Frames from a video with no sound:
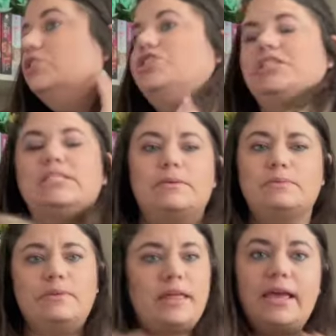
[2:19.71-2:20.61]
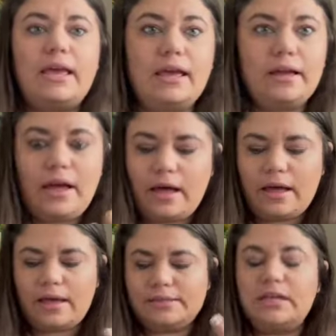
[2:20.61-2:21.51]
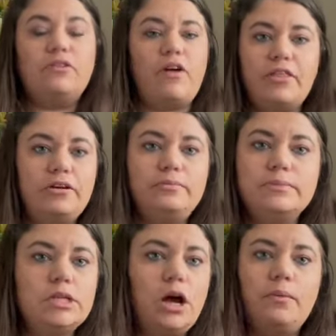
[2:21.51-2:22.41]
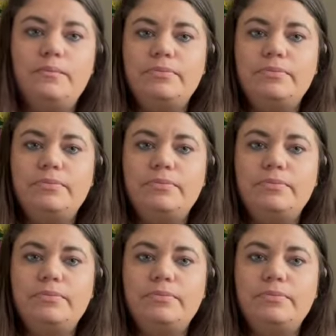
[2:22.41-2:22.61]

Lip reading: she sleeps with a single father. So.